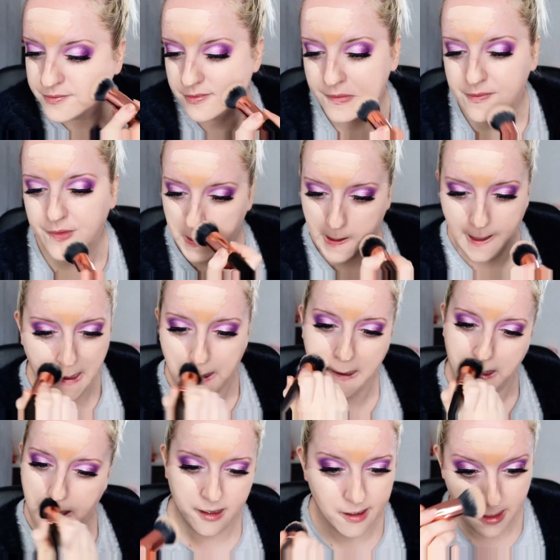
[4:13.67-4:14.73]
and
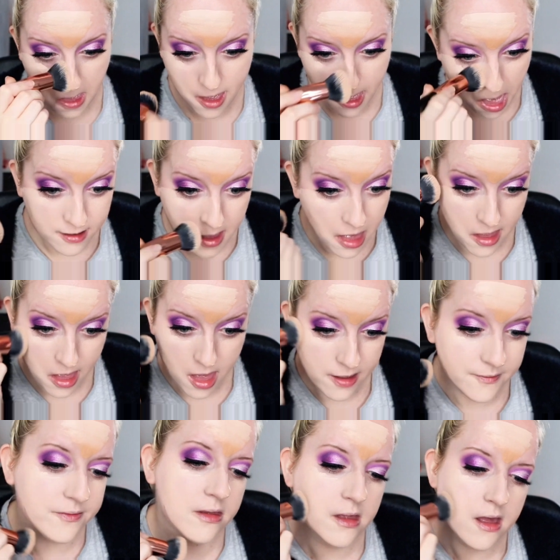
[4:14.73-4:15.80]
Define, so I'm a lot
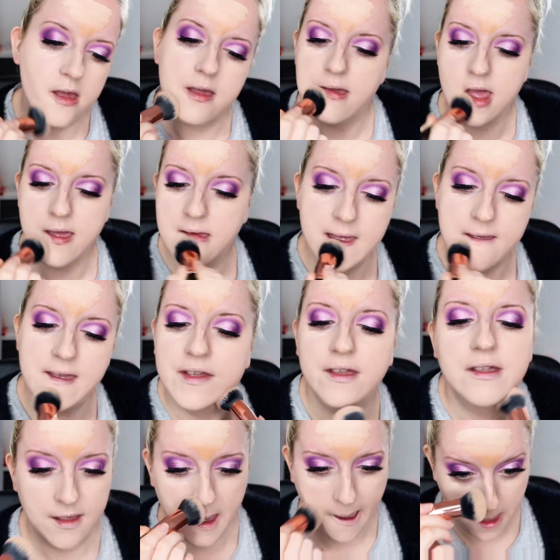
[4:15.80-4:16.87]
lighter in
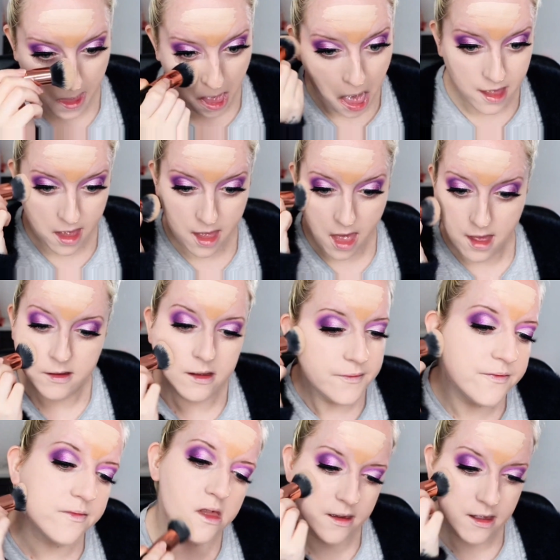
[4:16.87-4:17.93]
this,
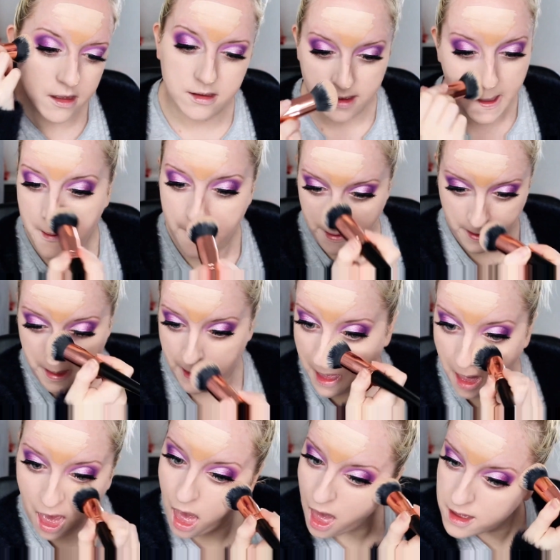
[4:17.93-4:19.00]
but I
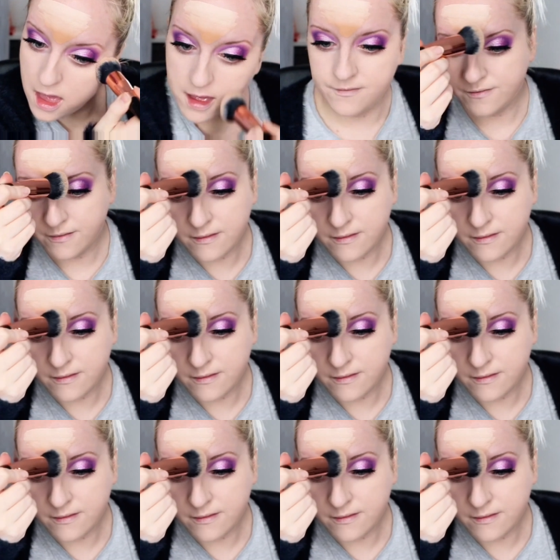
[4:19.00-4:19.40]
think the primer that I